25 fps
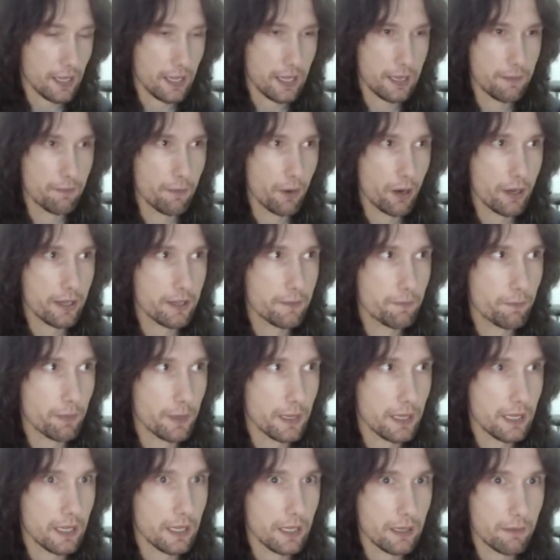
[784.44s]
he might
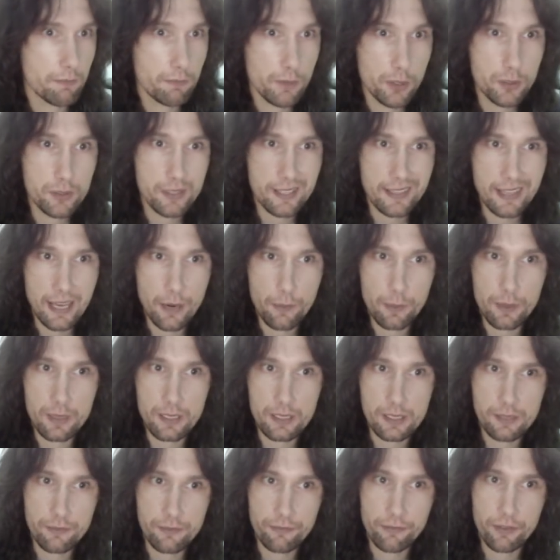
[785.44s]
be muting that with
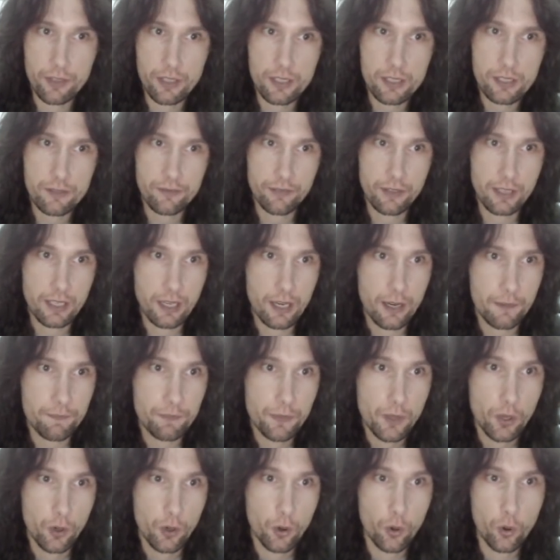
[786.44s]
his first finger
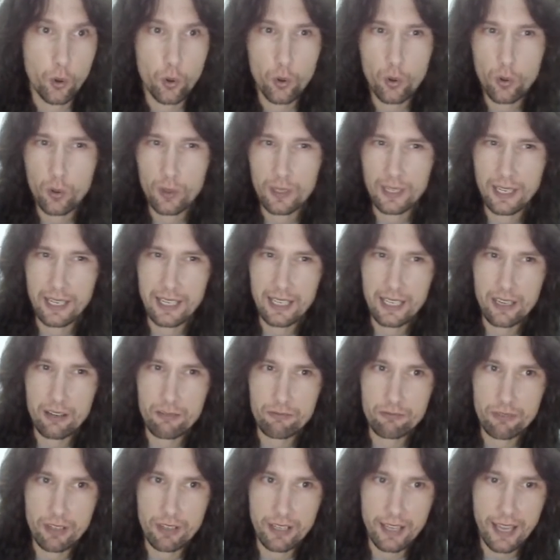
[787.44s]
or letting it
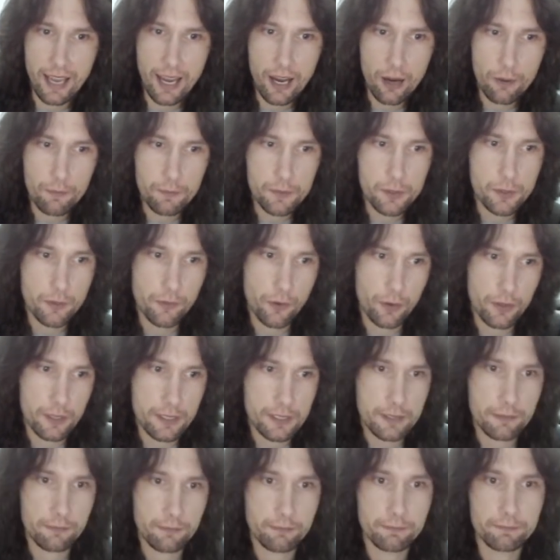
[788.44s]
ring out. So we've got
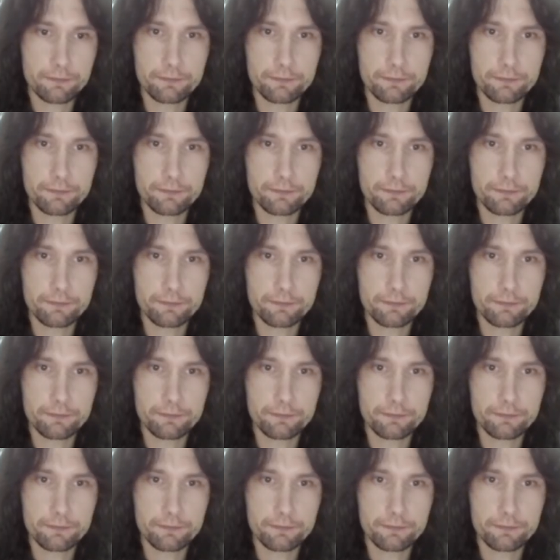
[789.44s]
this